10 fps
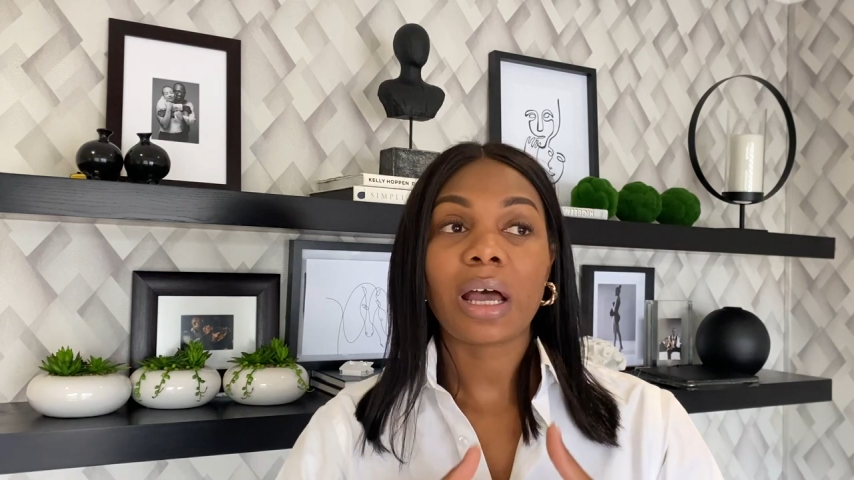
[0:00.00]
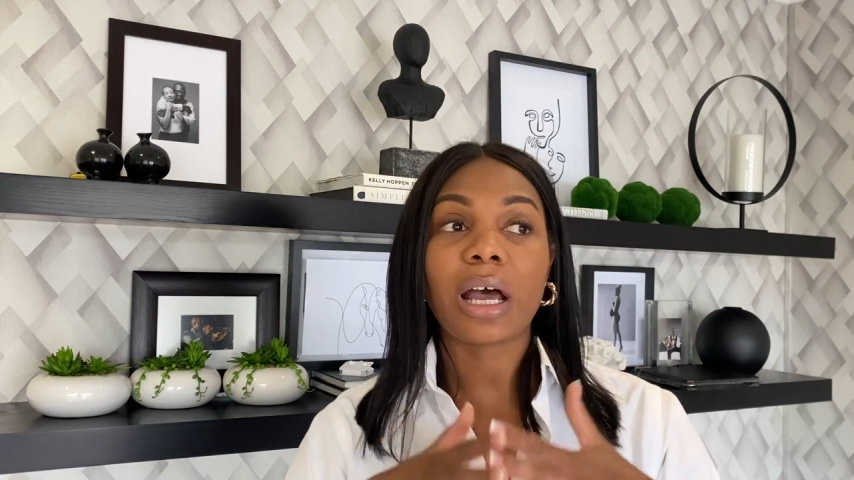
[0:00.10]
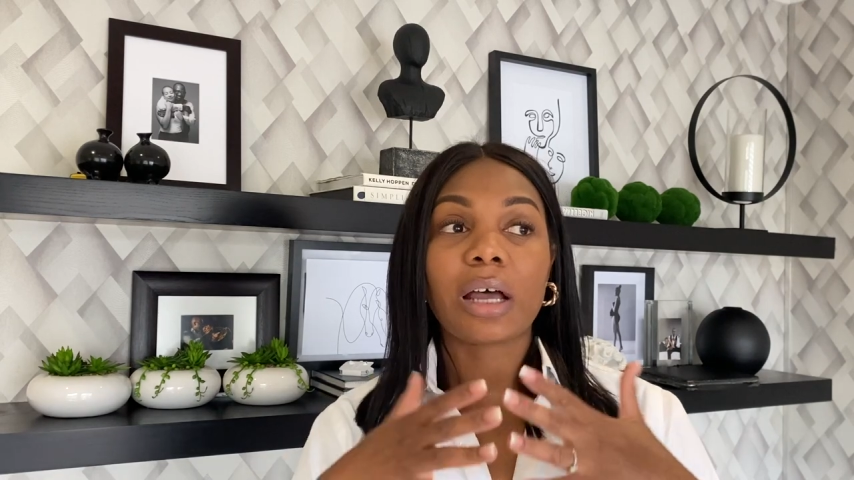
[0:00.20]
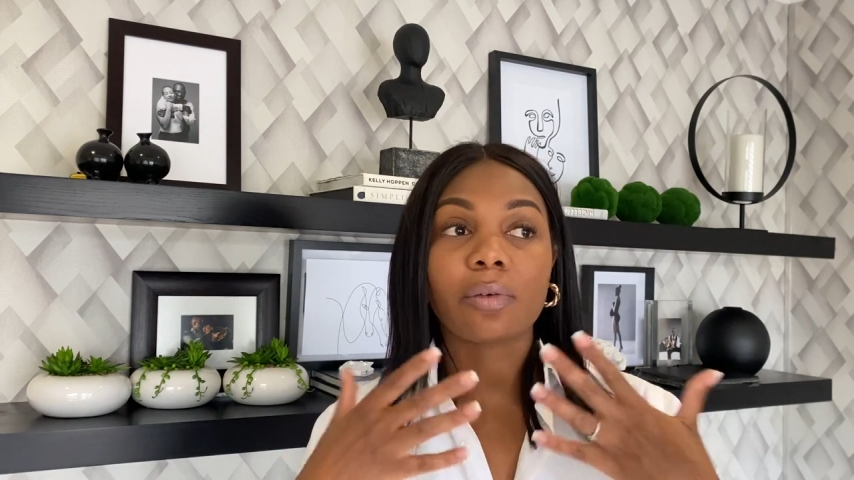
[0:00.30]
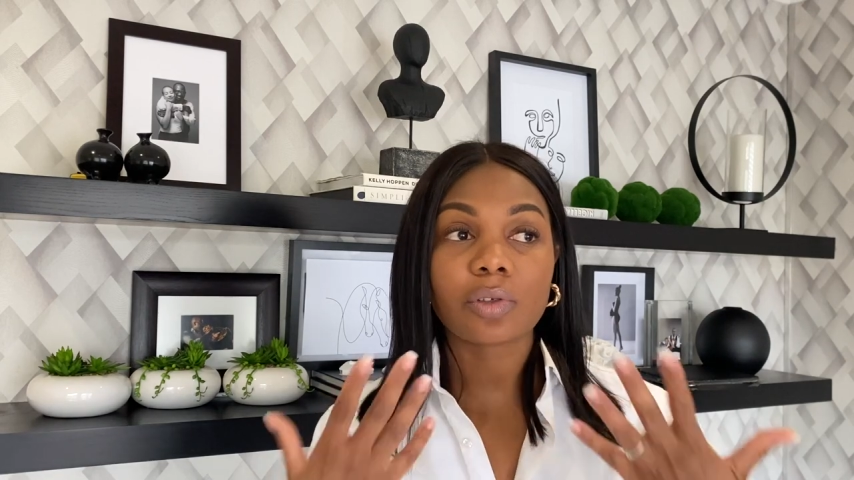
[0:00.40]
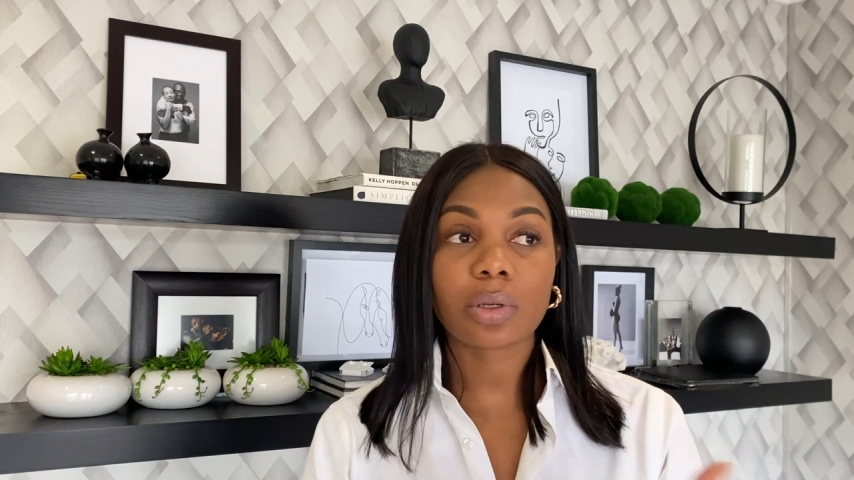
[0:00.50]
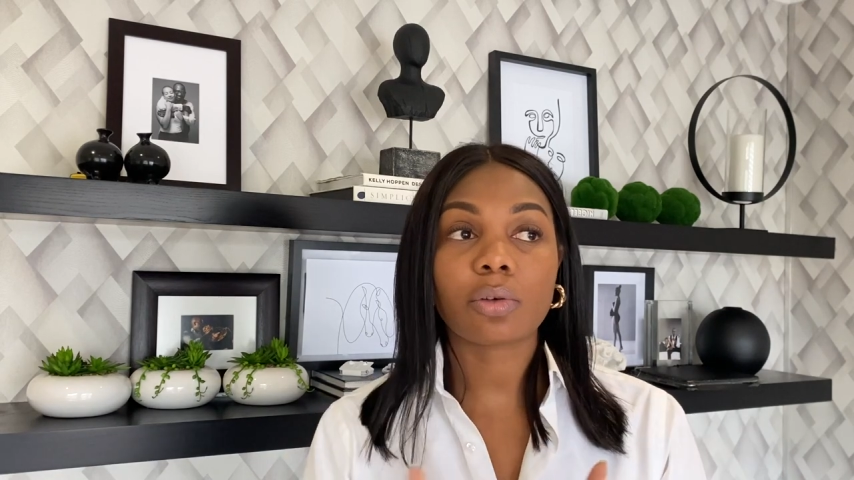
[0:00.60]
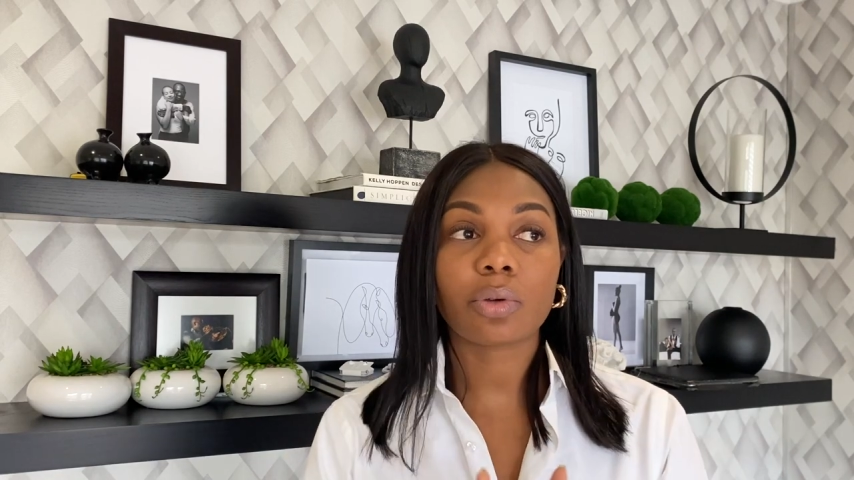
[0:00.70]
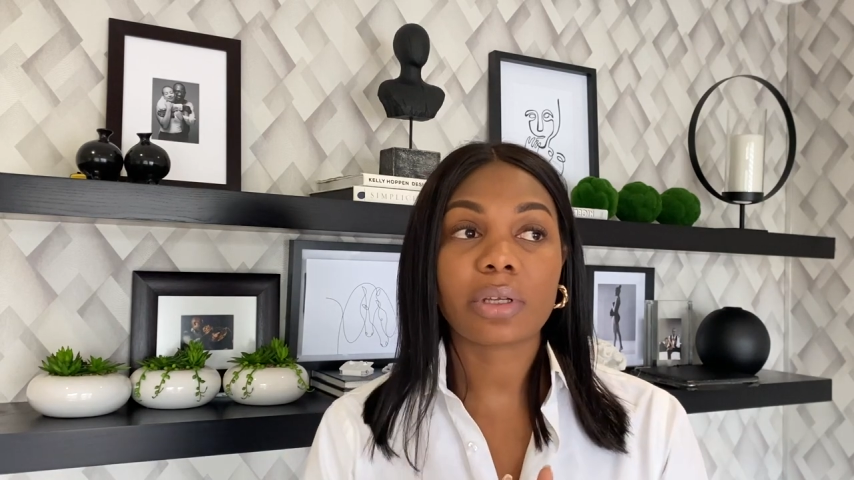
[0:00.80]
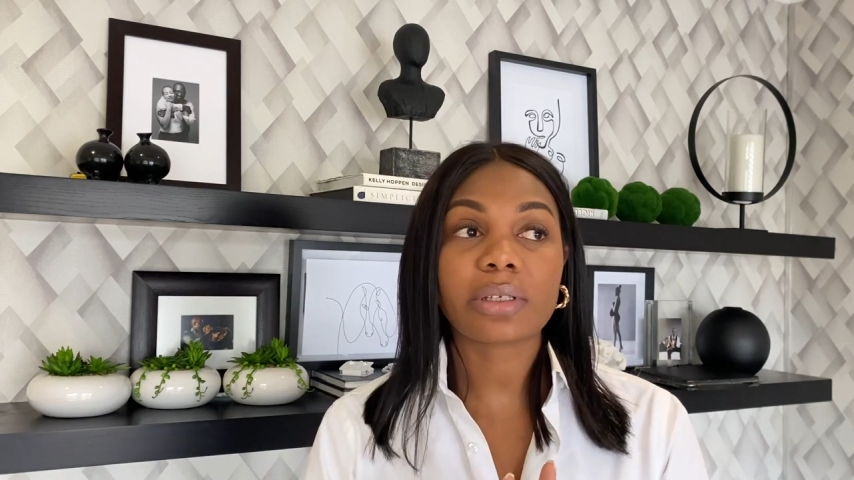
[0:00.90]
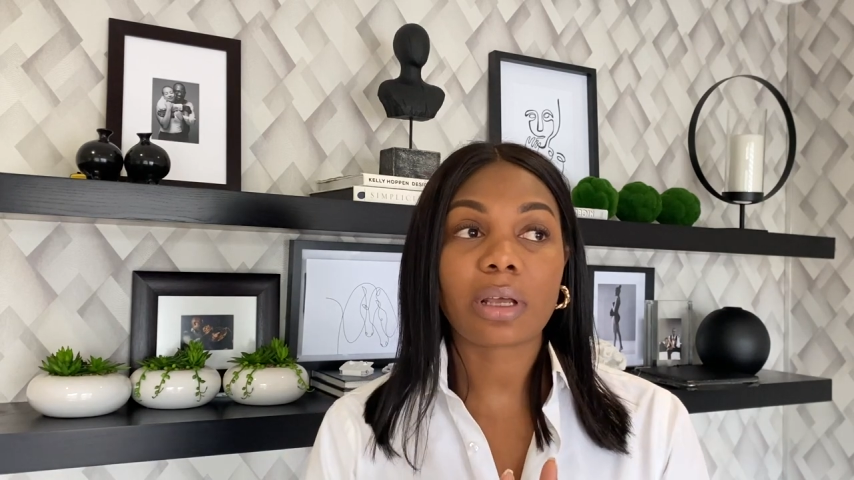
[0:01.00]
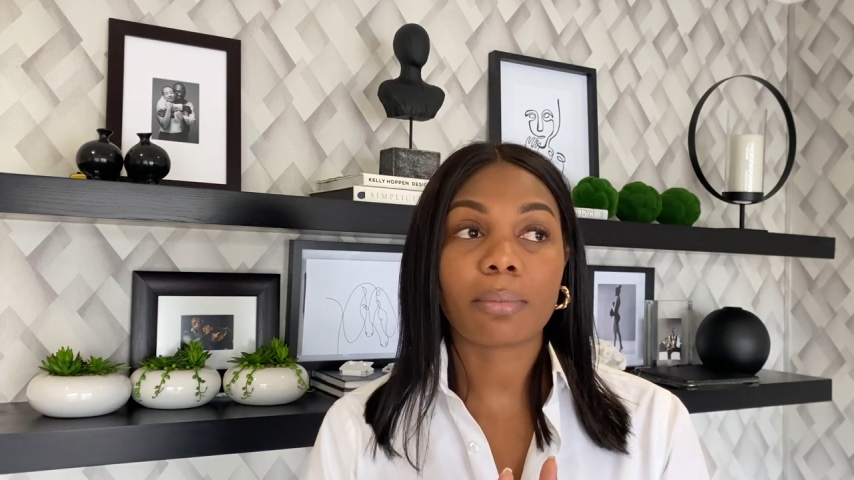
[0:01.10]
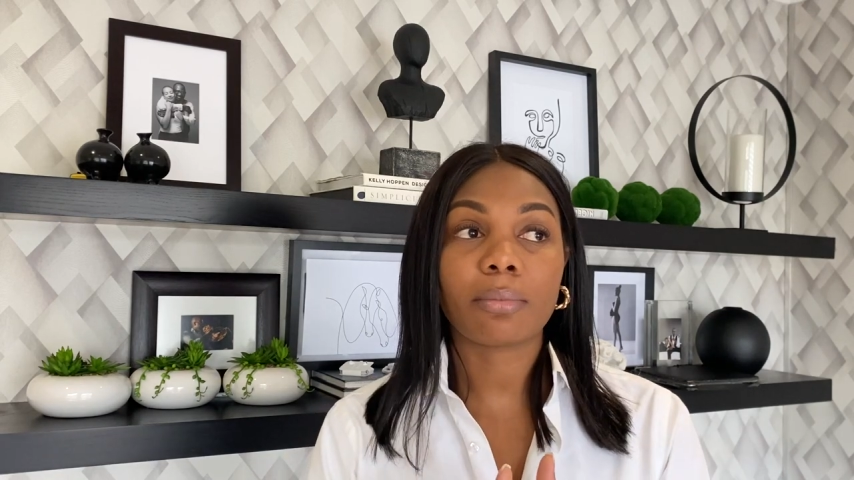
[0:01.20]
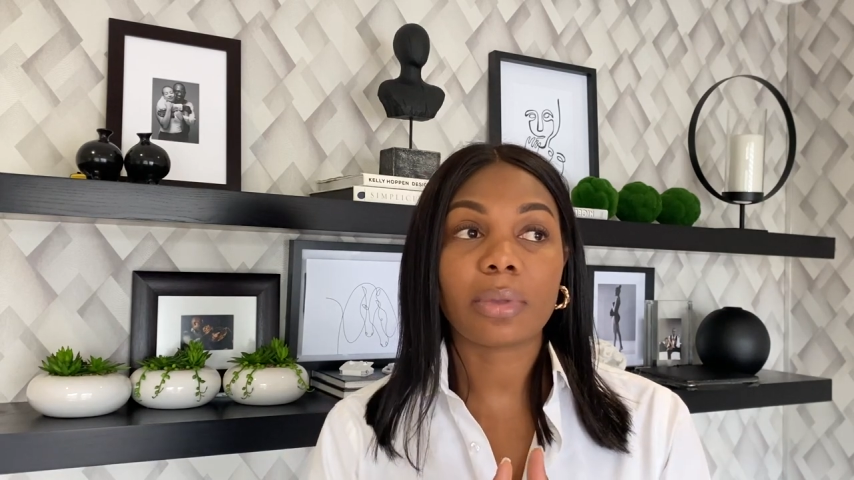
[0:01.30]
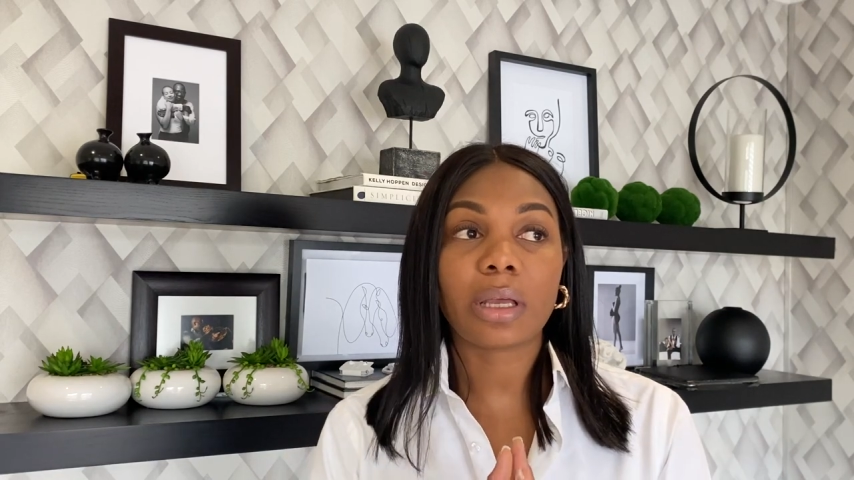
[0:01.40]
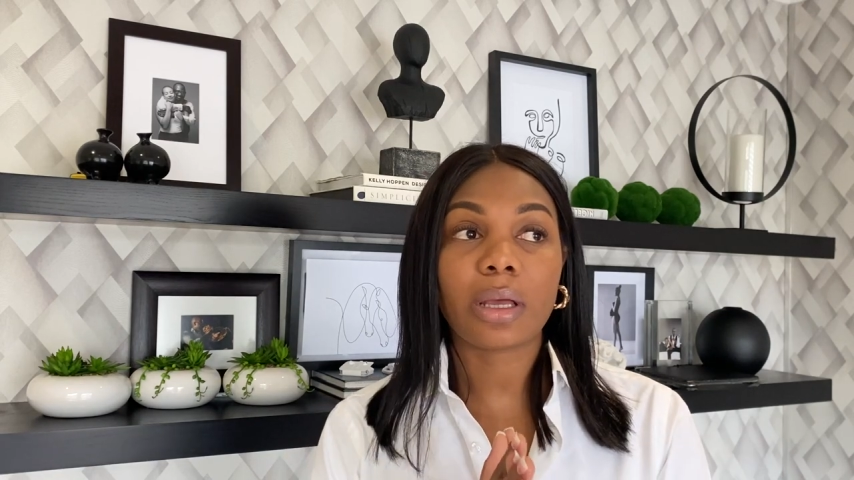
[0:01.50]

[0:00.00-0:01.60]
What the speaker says: I've also included some